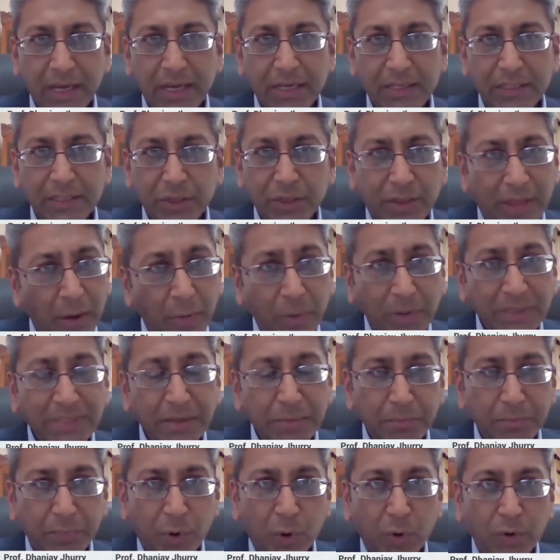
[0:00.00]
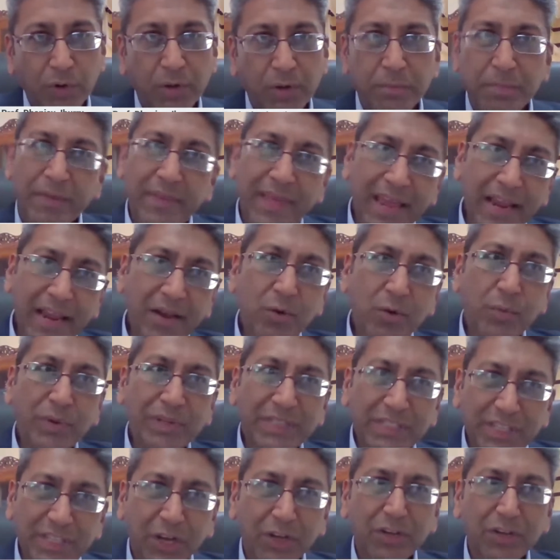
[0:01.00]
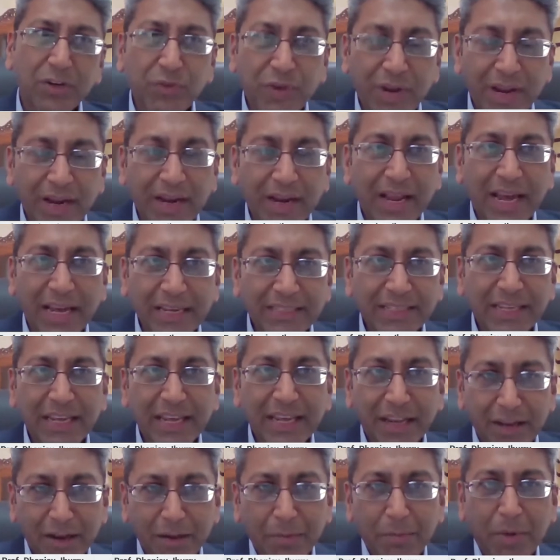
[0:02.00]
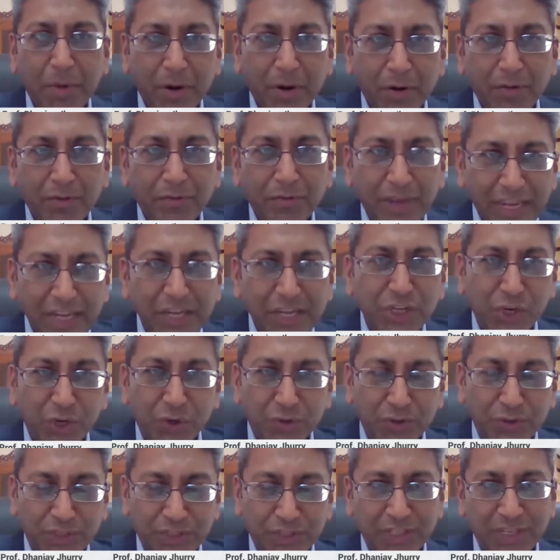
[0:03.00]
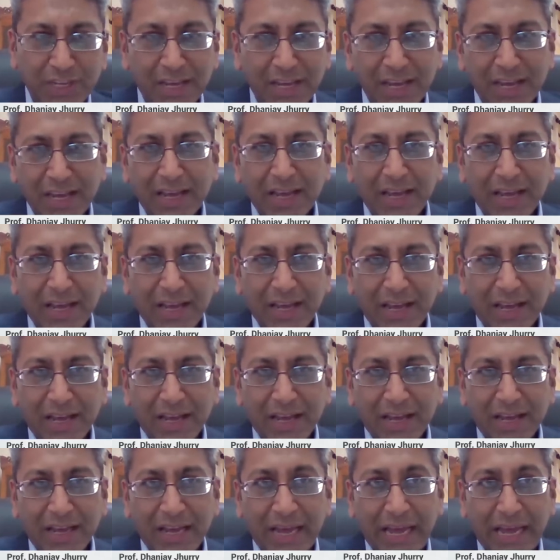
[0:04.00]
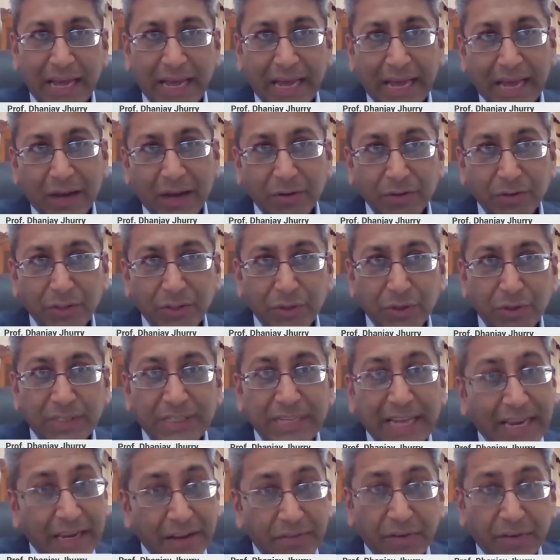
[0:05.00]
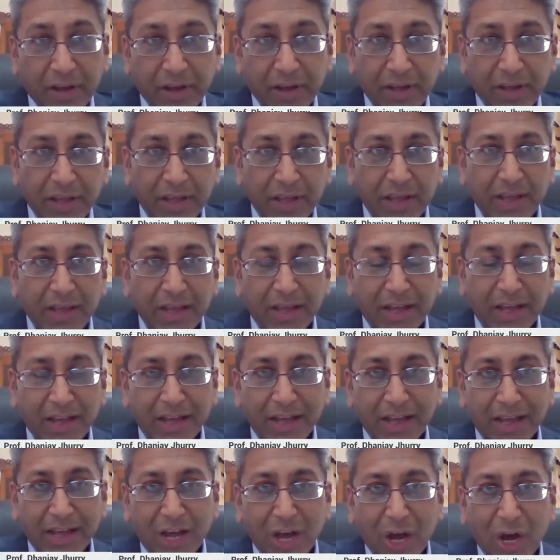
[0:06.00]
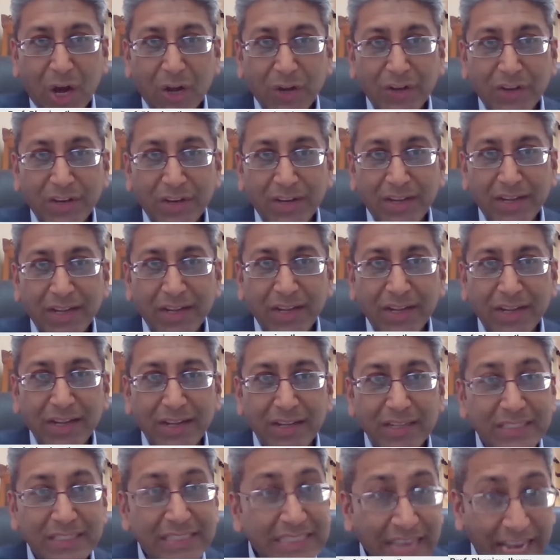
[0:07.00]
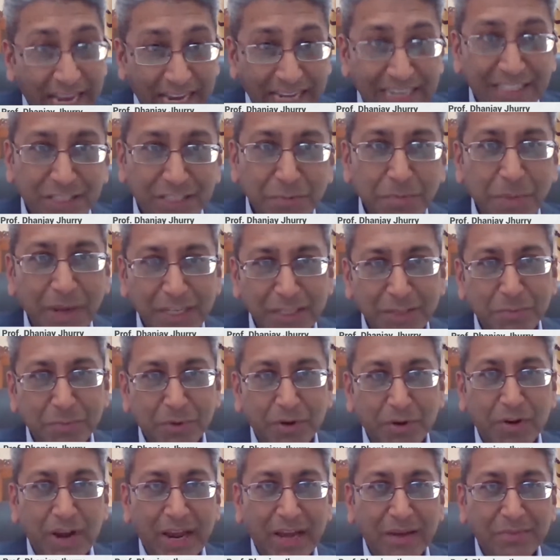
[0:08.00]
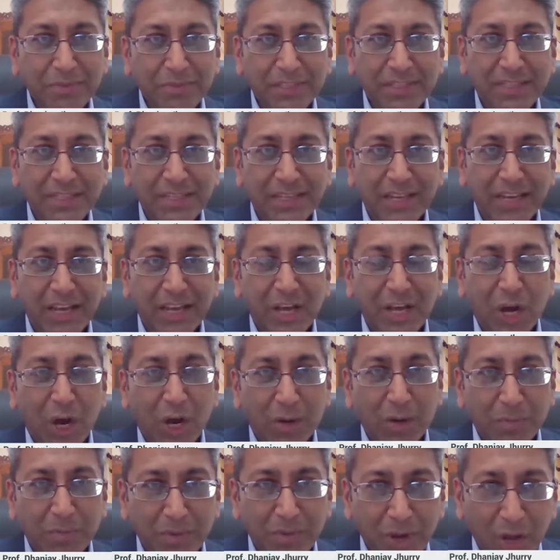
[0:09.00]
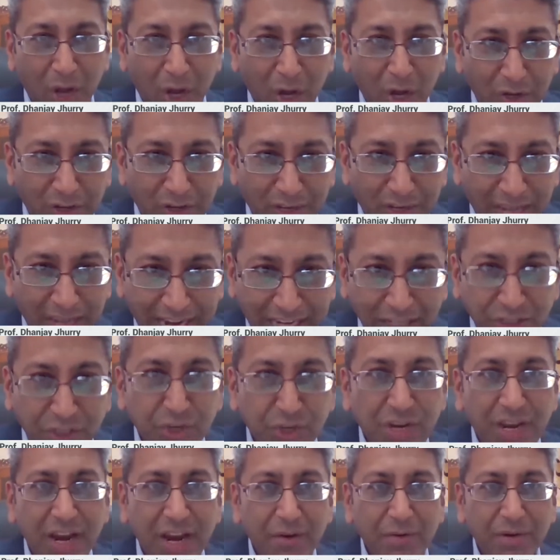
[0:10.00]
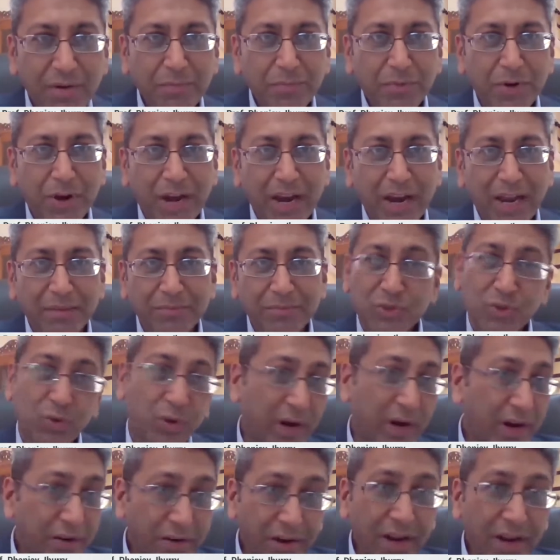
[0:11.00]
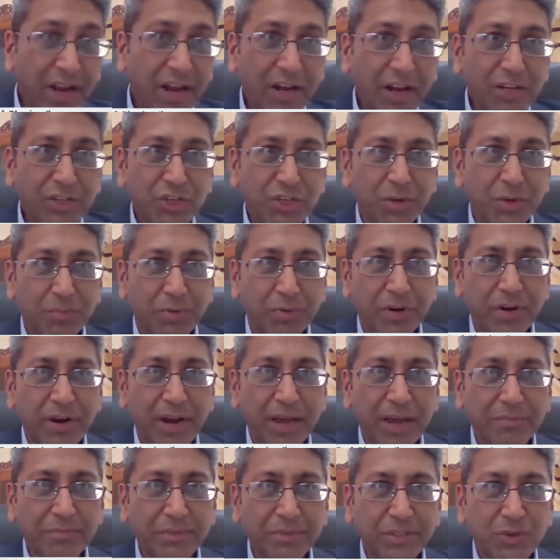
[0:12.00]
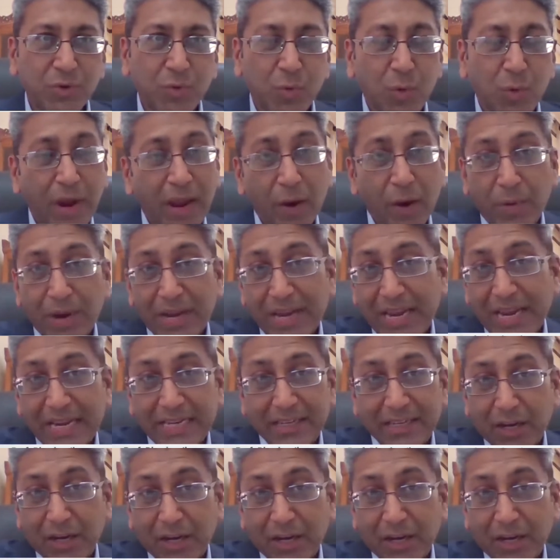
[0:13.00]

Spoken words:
So that was important. But then we started realizing a number of issues, how to deliver on science-based programs, on engineering programs or agriculture programs where we need a